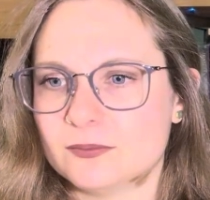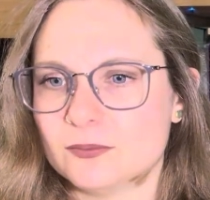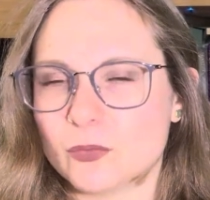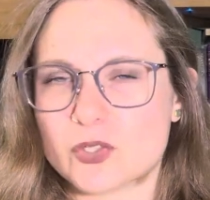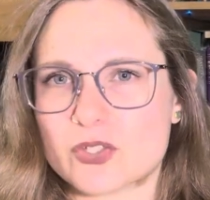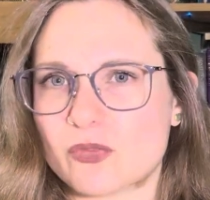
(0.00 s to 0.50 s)

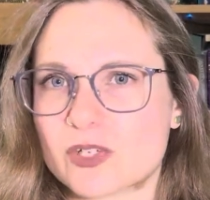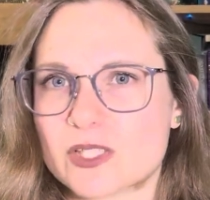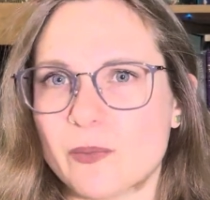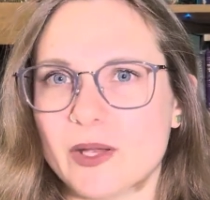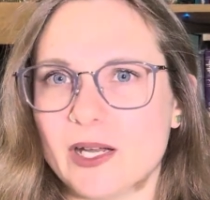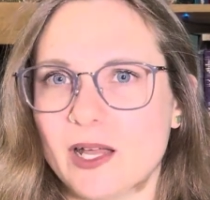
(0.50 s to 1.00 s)
which is the first
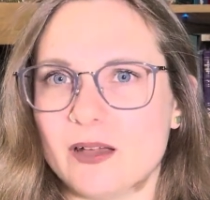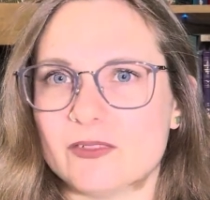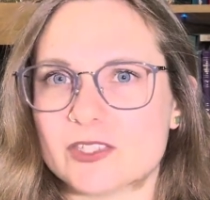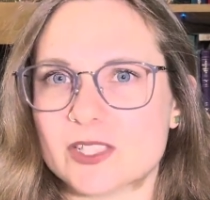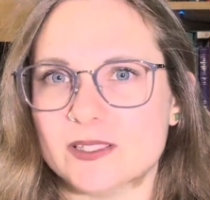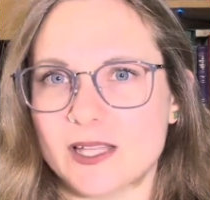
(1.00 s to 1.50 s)
time I had ever
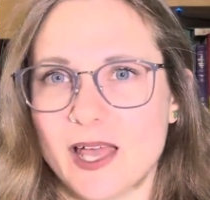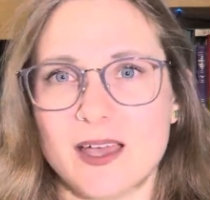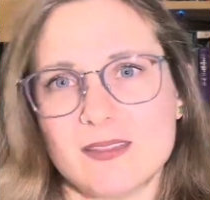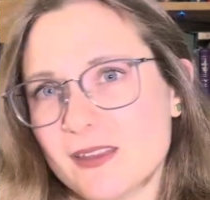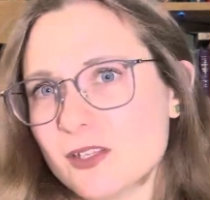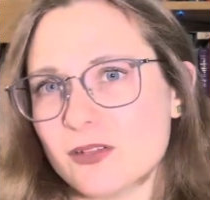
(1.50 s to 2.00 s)
done that. I
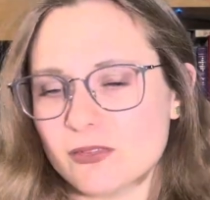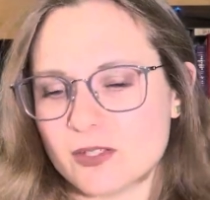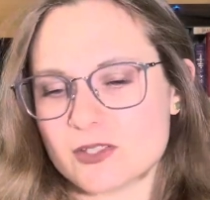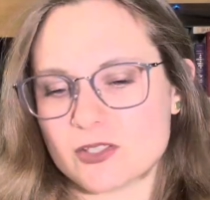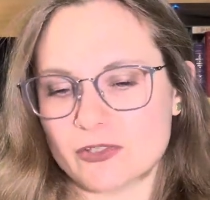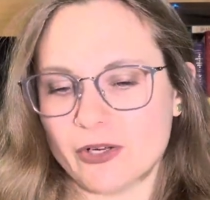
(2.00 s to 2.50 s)
think
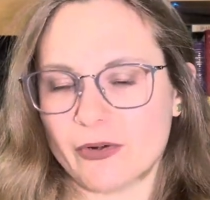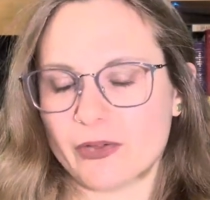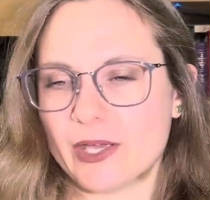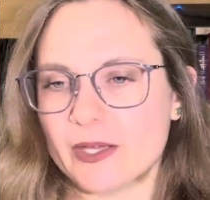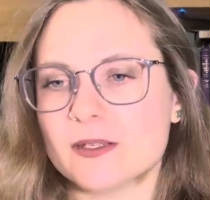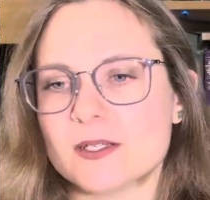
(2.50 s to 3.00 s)
it turned out
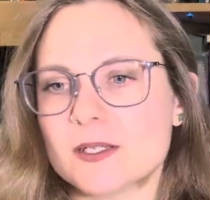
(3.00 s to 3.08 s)
okay.